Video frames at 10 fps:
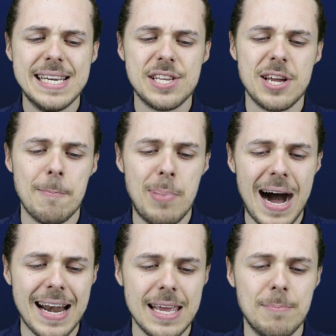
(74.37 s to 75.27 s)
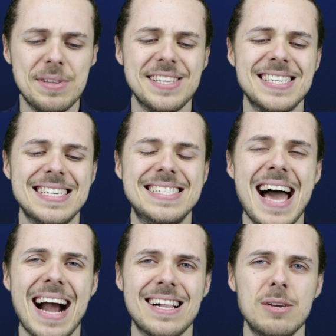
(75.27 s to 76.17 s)
into their body, but that's
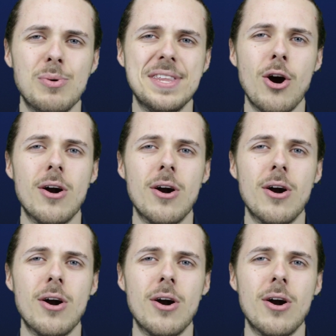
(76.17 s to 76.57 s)
exactly what the